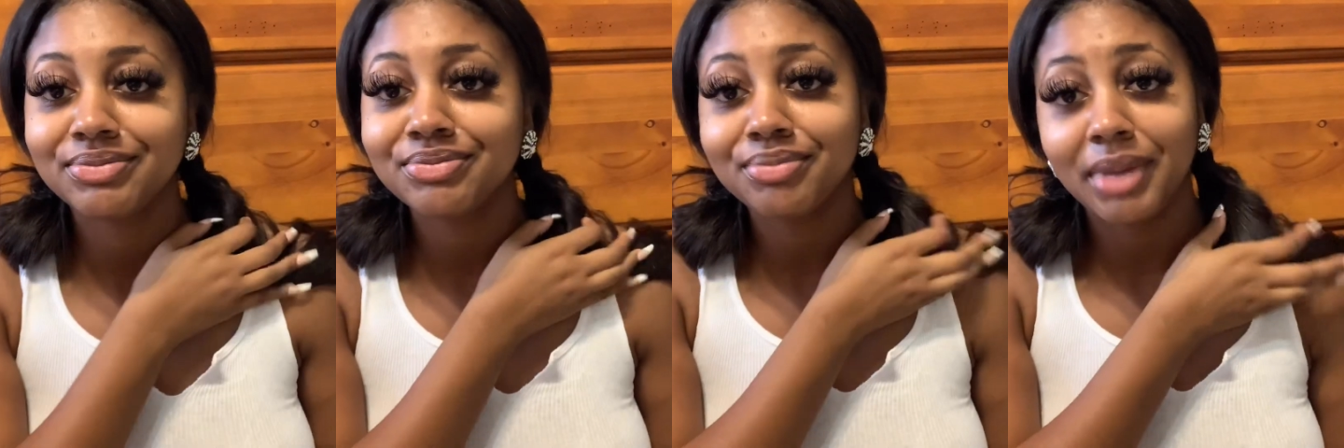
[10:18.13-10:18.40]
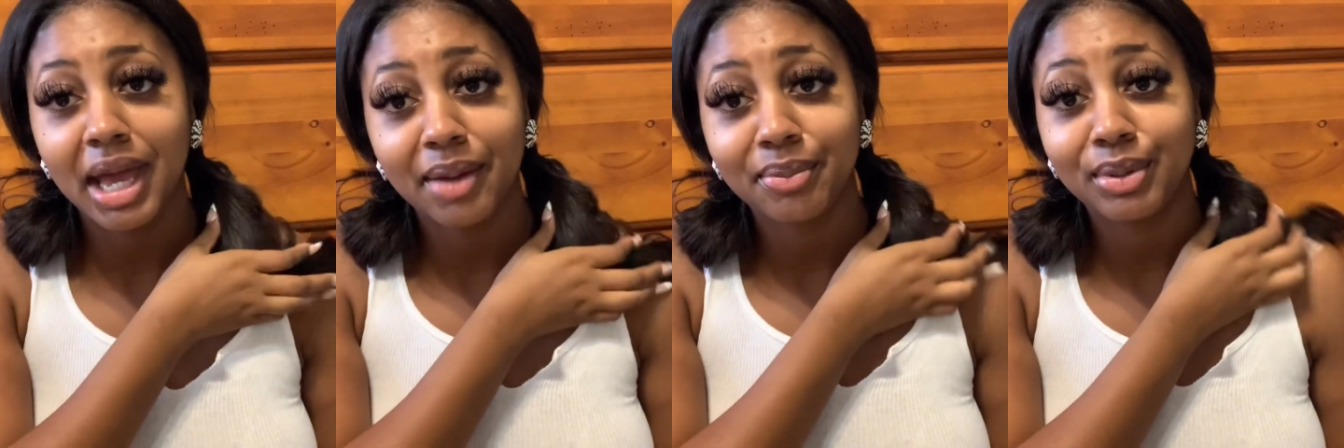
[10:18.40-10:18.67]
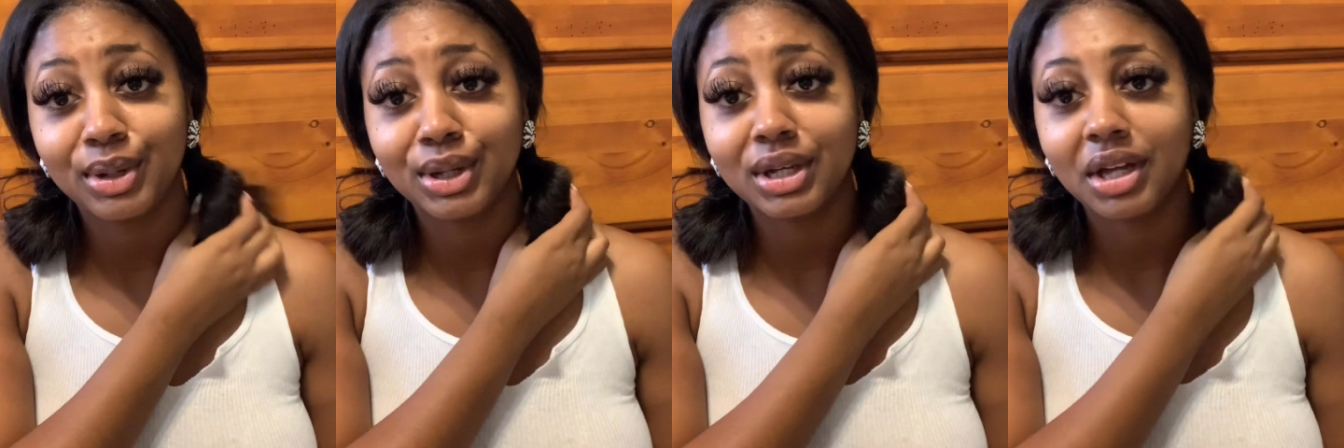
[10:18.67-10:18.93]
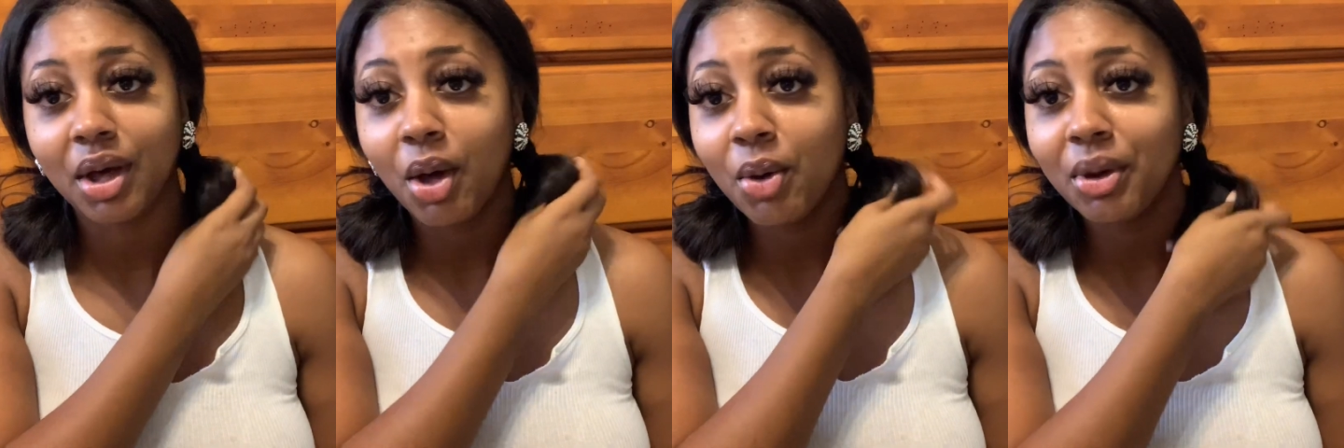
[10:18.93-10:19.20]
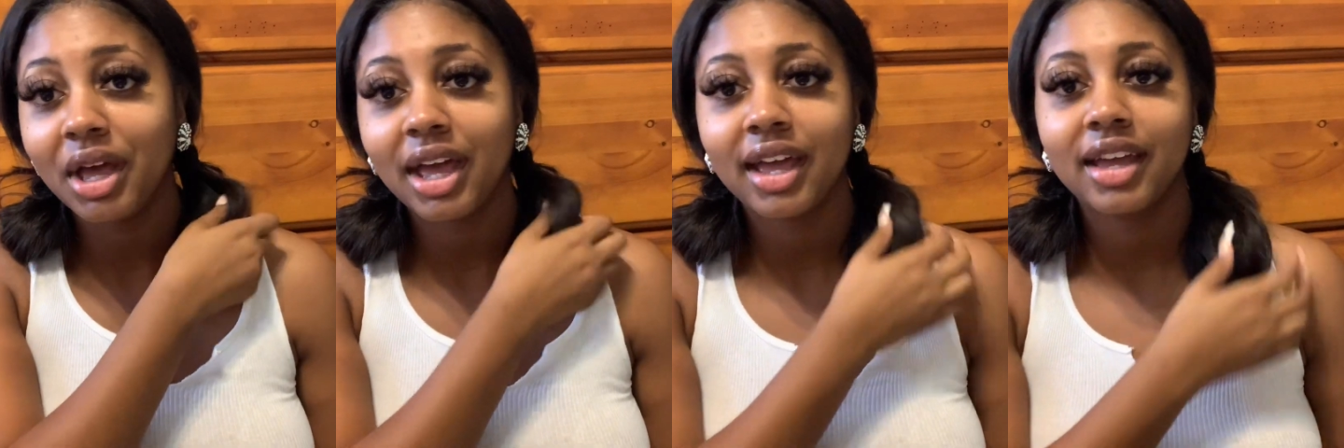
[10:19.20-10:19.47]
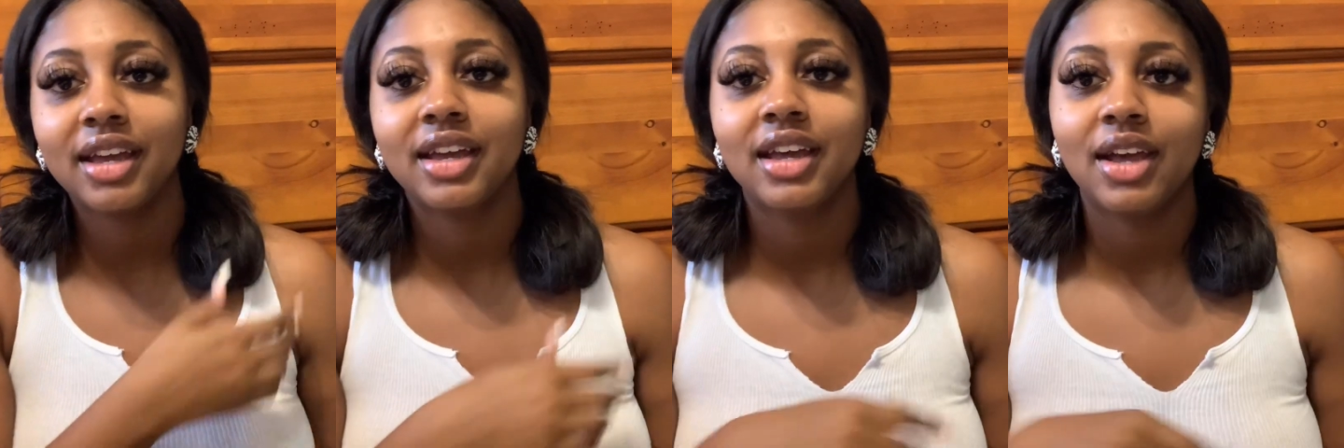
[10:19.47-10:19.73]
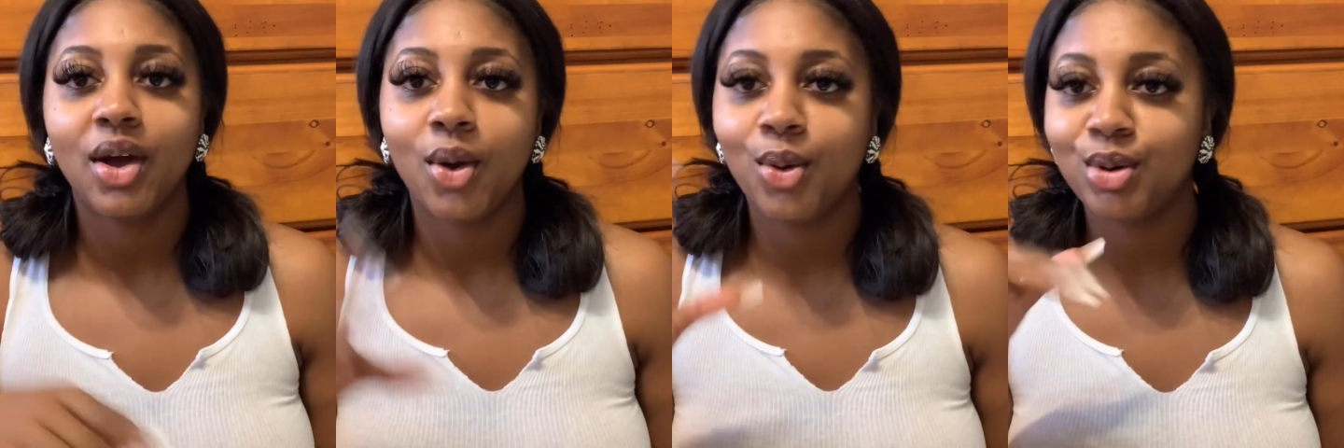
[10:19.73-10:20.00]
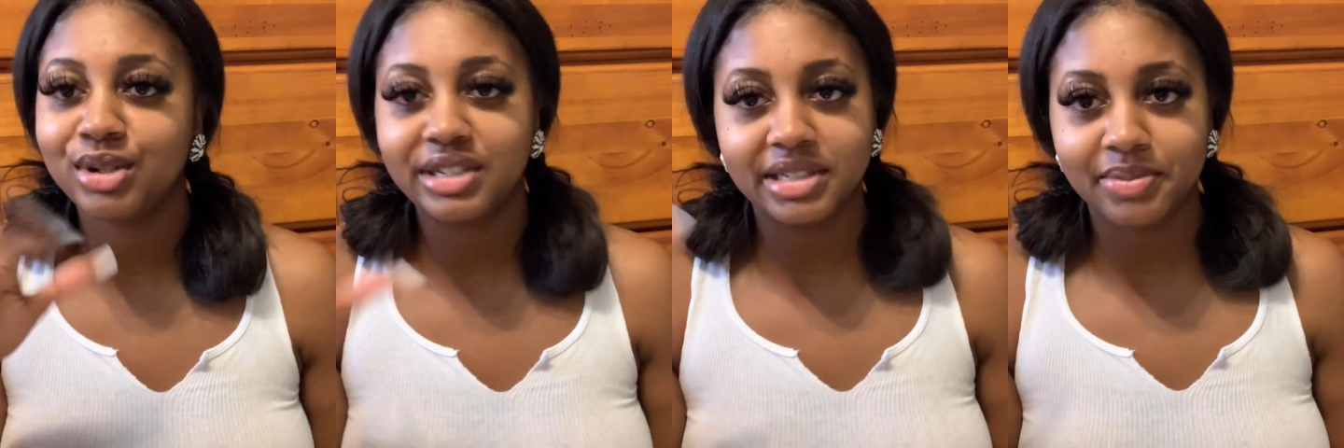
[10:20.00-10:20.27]
MacBook, okay?
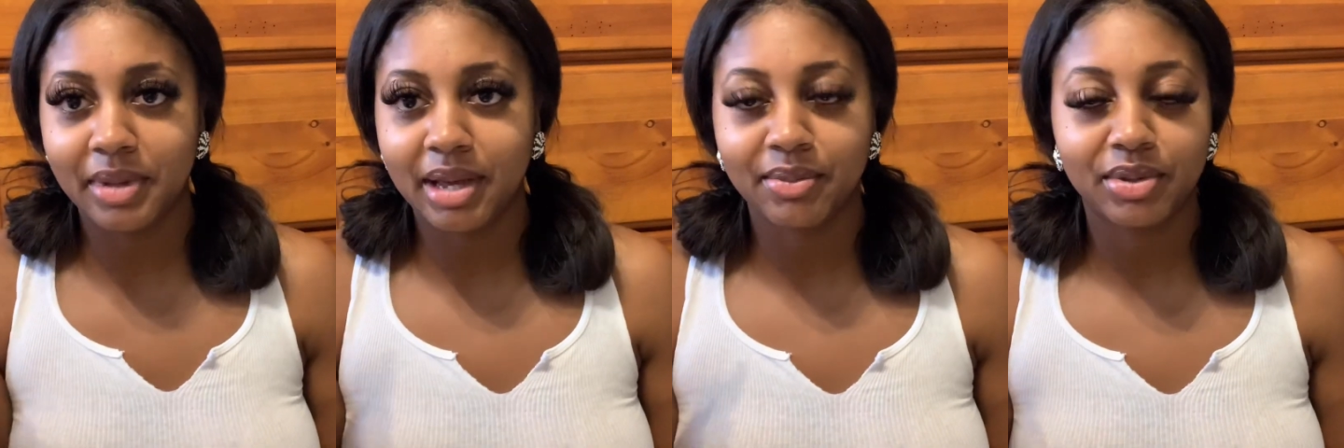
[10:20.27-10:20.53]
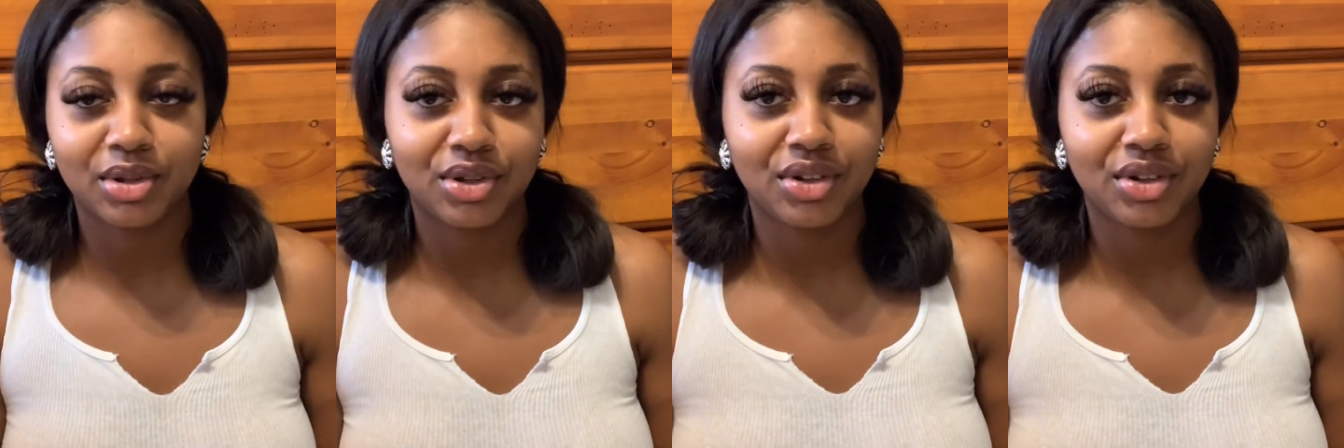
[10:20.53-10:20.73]
Or just MacBook.